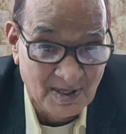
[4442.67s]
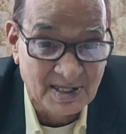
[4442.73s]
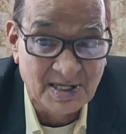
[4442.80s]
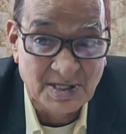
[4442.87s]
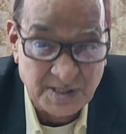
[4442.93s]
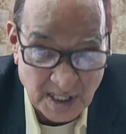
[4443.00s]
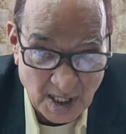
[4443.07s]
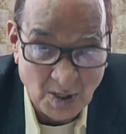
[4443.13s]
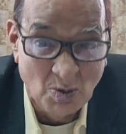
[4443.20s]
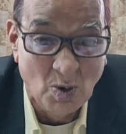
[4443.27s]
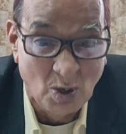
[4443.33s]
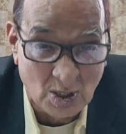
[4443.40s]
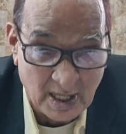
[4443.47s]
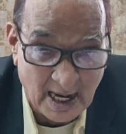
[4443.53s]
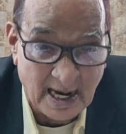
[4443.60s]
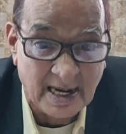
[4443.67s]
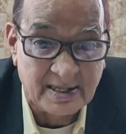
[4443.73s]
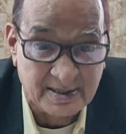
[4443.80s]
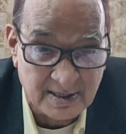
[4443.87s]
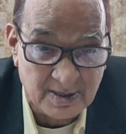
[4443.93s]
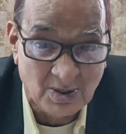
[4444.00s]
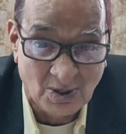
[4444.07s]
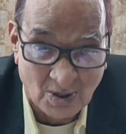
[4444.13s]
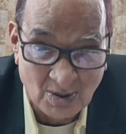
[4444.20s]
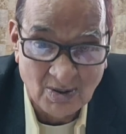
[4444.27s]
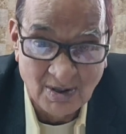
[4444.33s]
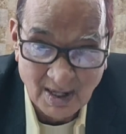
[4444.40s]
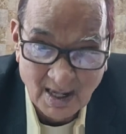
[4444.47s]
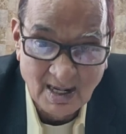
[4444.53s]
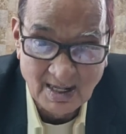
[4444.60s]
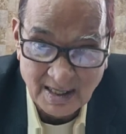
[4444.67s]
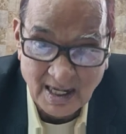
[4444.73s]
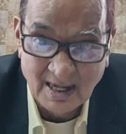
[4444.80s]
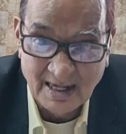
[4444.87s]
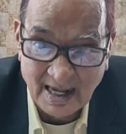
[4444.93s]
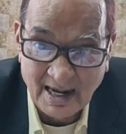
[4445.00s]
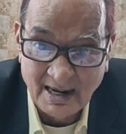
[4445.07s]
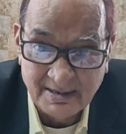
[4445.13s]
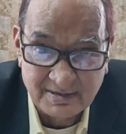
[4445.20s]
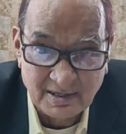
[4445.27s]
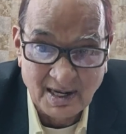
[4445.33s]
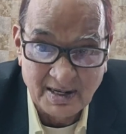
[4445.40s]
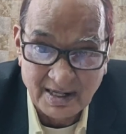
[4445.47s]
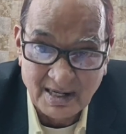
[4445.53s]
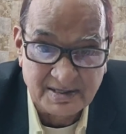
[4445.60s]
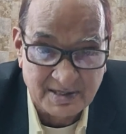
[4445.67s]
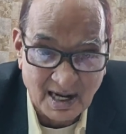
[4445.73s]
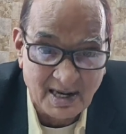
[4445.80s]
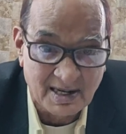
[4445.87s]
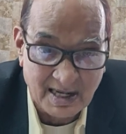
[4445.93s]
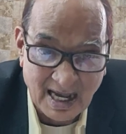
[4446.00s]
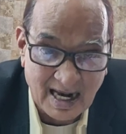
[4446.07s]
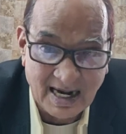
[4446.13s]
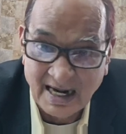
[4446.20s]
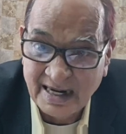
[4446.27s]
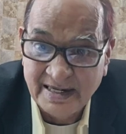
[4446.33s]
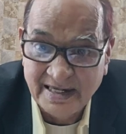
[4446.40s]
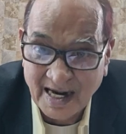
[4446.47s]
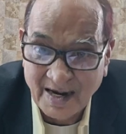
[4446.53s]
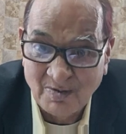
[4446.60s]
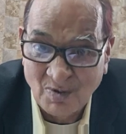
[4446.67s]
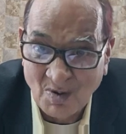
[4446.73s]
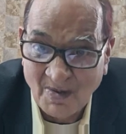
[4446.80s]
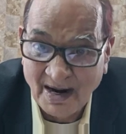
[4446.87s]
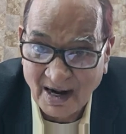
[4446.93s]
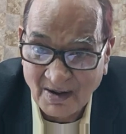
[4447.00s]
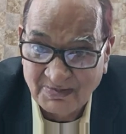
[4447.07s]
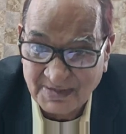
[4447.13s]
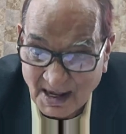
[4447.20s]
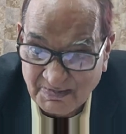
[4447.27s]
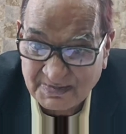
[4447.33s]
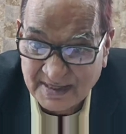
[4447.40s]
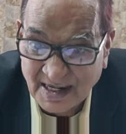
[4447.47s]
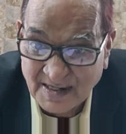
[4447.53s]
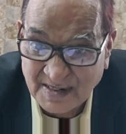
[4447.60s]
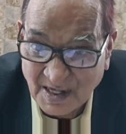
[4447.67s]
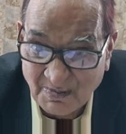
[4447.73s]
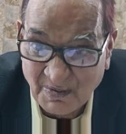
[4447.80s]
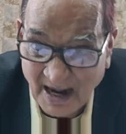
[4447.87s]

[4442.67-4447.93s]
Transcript: She was the CEO, correct. You know, she was a, a real Indian woman of substance.